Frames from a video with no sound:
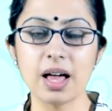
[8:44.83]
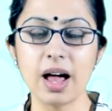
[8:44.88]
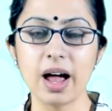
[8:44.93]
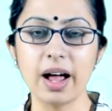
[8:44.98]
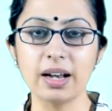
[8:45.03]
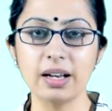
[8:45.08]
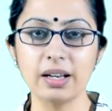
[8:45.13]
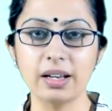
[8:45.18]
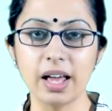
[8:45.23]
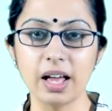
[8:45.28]

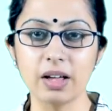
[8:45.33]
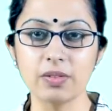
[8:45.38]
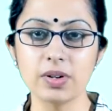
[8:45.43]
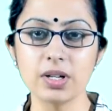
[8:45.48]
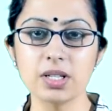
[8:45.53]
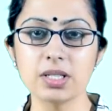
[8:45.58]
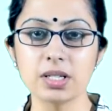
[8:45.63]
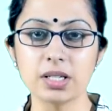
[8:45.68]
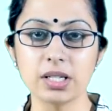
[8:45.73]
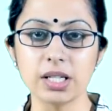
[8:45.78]
and
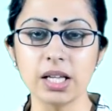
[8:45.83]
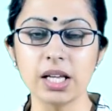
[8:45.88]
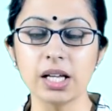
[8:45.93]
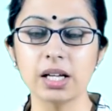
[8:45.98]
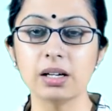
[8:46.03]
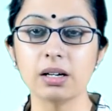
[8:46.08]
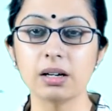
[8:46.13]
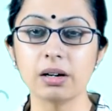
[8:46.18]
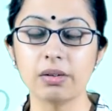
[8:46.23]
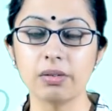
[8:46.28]
diversity,
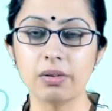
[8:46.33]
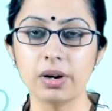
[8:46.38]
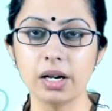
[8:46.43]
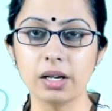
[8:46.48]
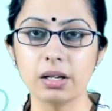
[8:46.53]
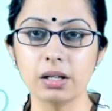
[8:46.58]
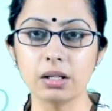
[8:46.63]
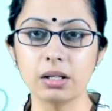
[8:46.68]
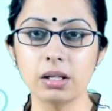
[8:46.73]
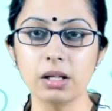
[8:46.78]

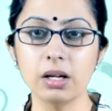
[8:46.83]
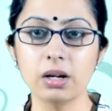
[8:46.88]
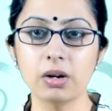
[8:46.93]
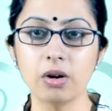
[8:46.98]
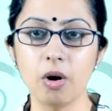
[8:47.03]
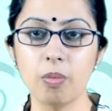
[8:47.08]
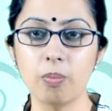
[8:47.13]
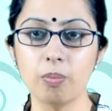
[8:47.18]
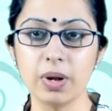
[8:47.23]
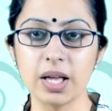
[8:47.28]
greater the
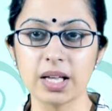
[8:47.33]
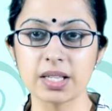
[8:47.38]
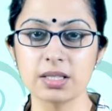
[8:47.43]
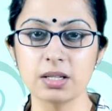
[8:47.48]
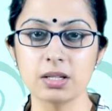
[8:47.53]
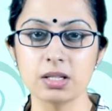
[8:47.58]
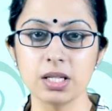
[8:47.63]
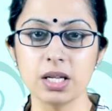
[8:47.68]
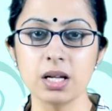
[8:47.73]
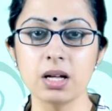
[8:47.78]

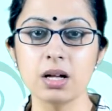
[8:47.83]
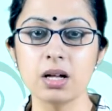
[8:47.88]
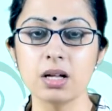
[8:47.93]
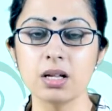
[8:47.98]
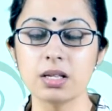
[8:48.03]
complexity.